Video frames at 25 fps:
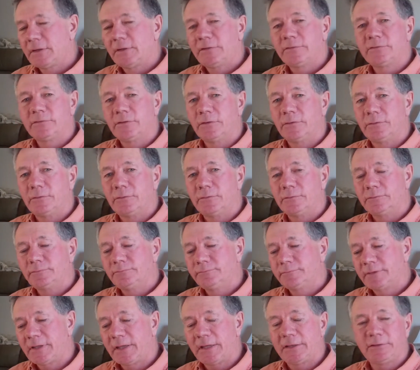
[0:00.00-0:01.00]
So
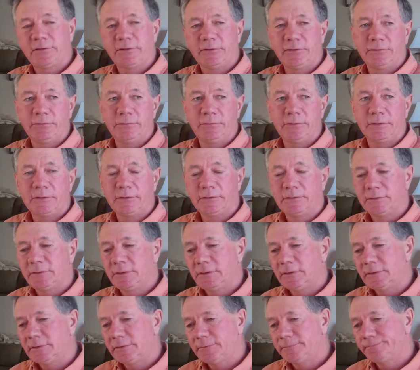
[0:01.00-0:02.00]
thank you, and
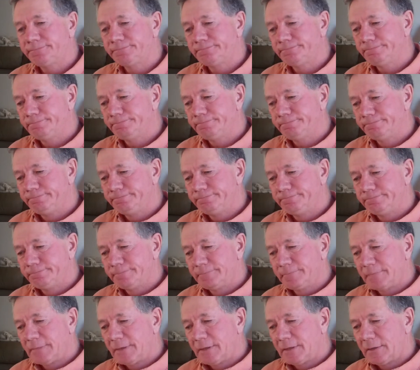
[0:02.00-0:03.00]

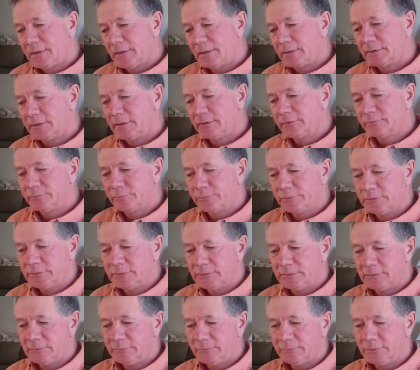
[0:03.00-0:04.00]
I guess
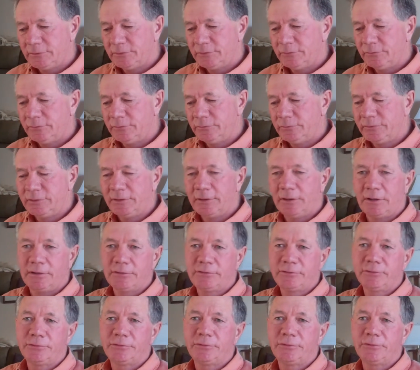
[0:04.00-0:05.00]
we do the
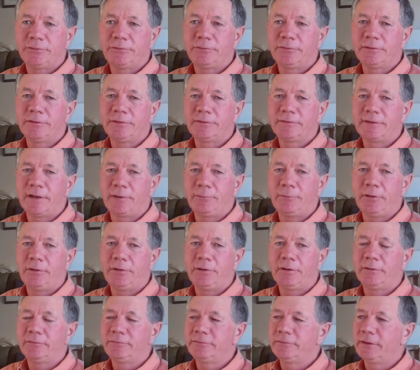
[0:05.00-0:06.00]
odd tour through the
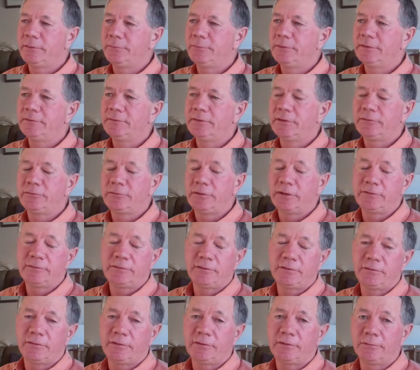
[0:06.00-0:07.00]
summer if somebody's
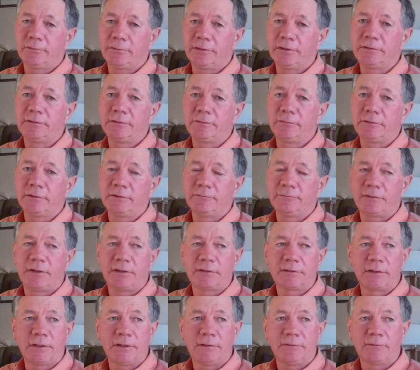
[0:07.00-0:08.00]
interested, or the winter. In
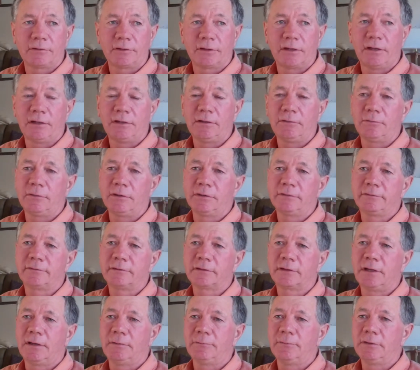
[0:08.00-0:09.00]
fact, I have a guy that wants to
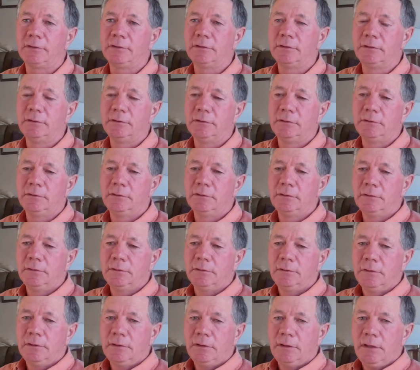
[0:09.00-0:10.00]
come,
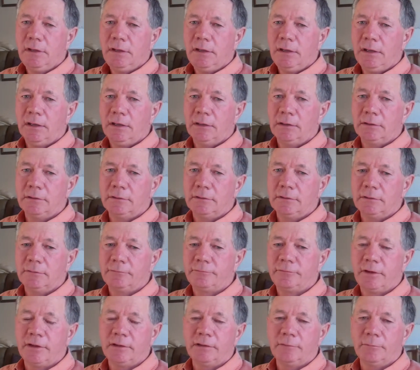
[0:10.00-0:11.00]
and a
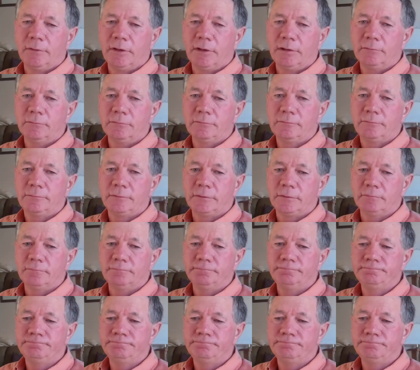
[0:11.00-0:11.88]
friend of mine from